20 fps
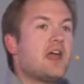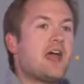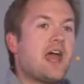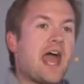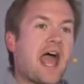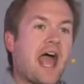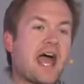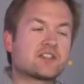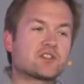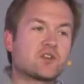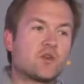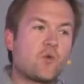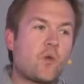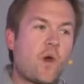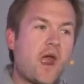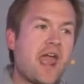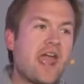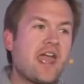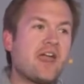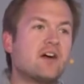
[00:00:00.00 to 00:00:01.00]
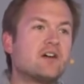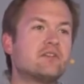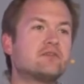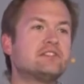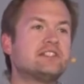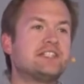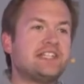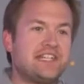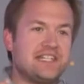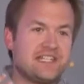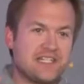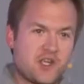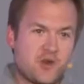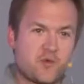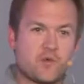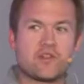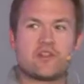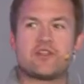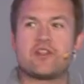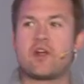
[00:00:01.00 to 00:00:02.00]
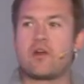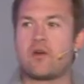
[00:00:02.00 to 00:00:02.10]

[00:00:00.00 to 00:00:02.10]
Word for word: as a way of dealing with their